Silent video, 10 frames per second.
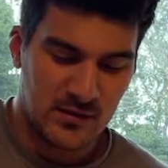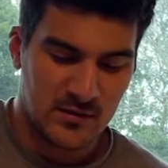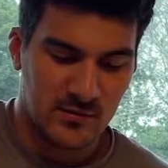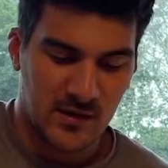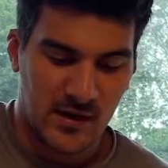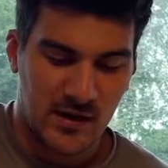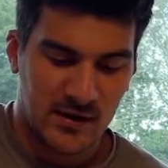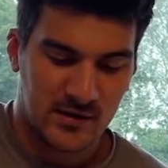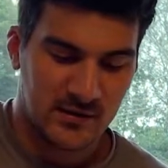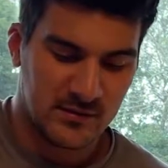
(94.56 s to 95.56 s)
you
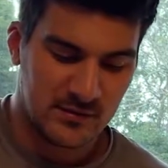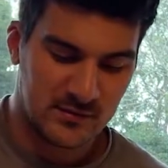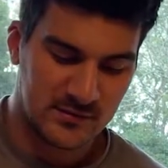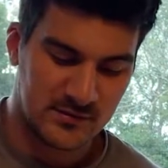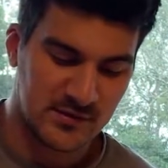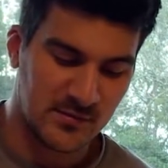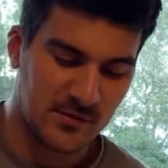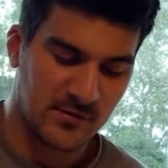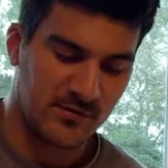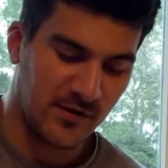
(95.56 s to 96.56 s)
add some of
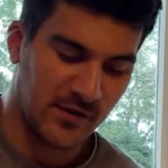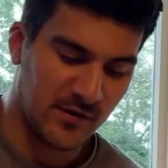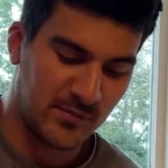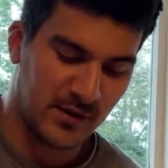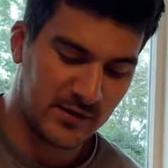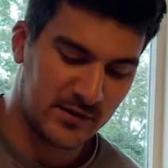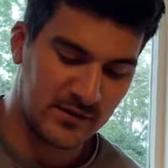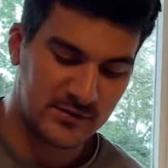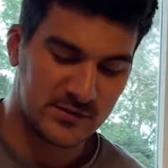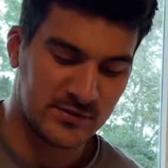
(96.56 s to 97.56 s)
your
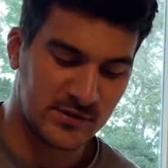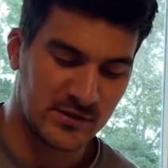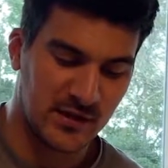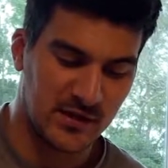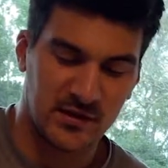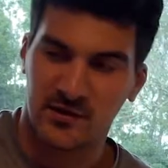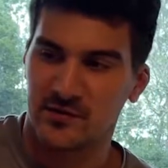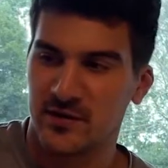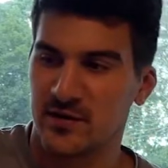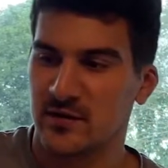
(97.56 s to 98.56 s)
phytoplankton just to tint it
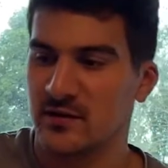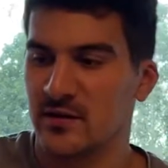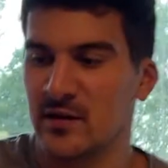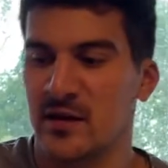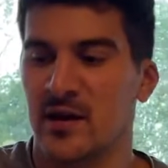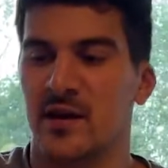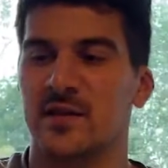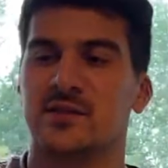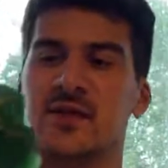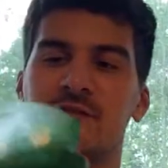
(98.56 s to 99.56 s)
green. And
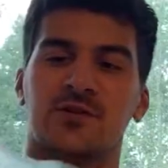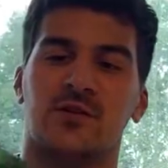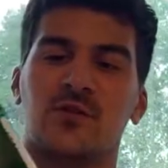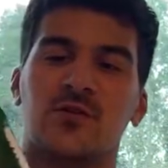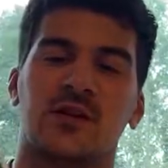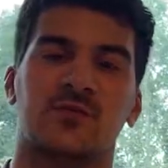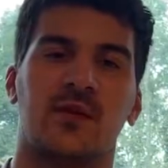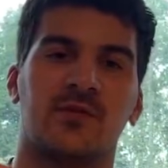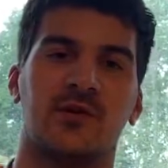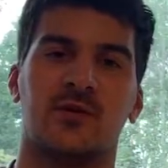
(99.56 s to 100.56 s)
this stuff is old, that's why
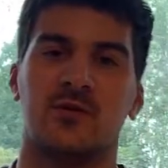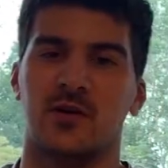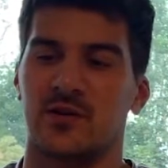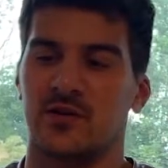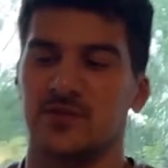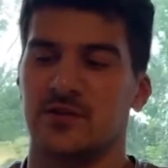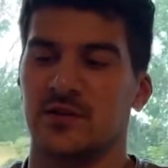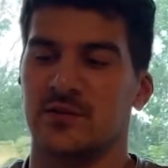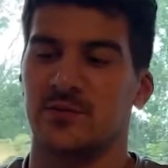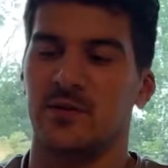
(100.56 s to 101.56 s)
I really don't want to use it.
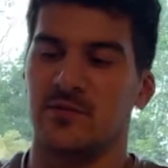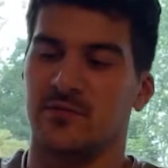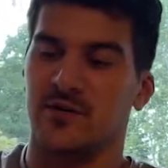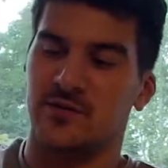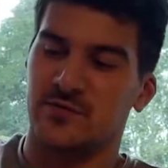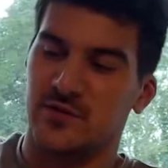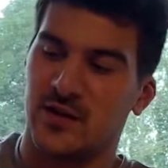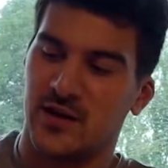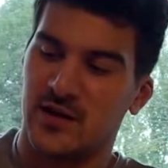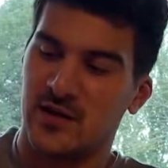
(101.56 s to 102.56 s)
It's been in the fridge for
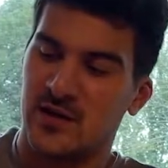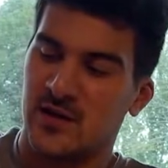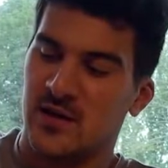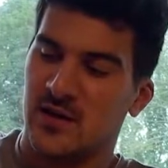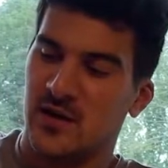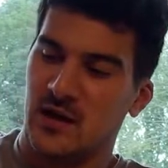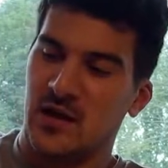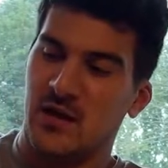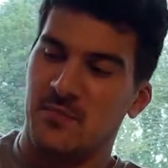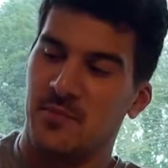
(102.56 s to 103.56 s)
like
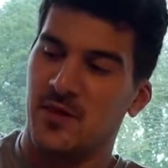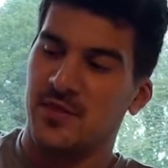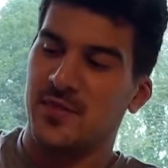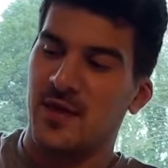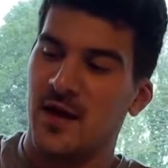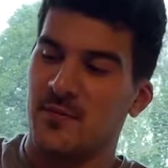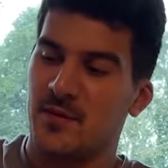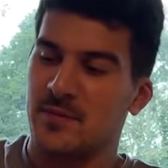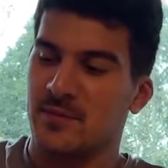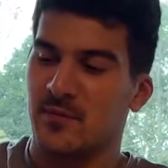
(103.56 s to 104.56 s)
a month now,
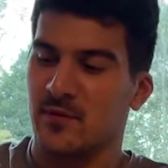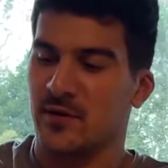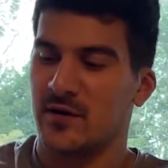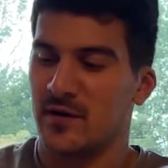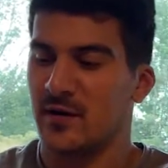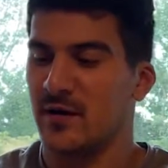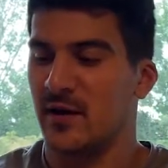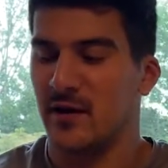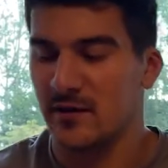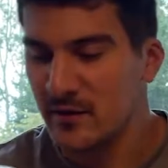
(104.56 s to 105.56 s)
maybe more.
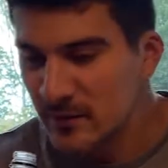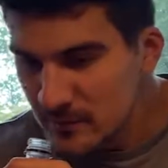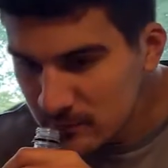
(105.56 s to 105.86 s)
And